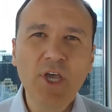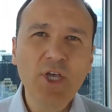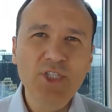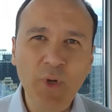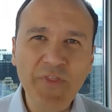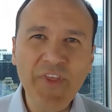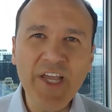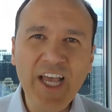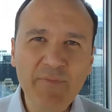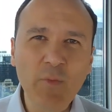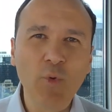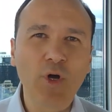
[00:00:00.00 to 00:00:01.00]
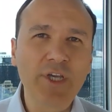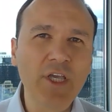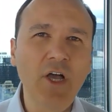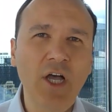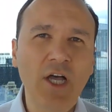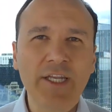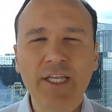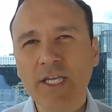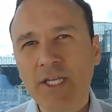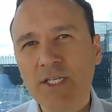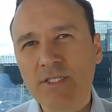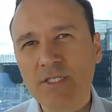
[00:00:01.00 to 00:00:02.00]
So one thing I've been working on
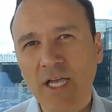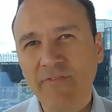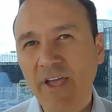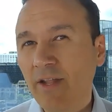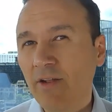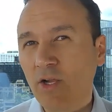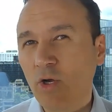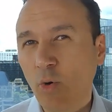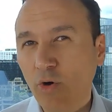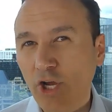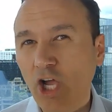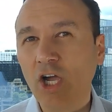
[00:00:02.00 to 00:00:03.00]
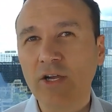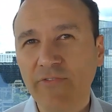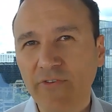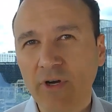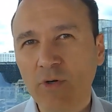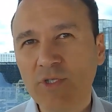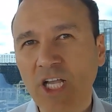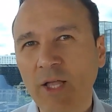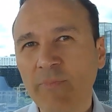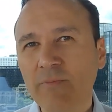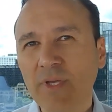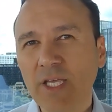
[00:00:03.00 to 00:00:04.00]
is I've had a choreographer who's
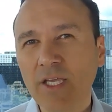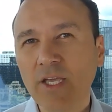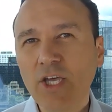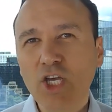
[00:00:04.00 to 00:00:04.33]
helping me